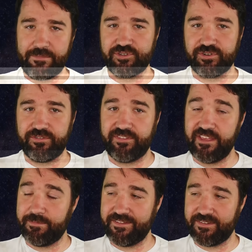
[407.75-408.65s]
temperatures
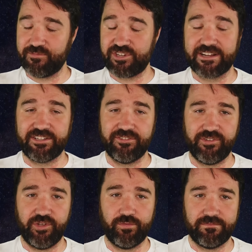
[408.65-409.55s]
they've been subjected
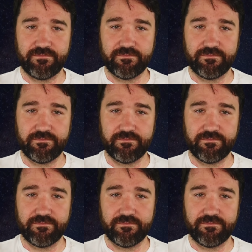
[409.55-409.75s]
to.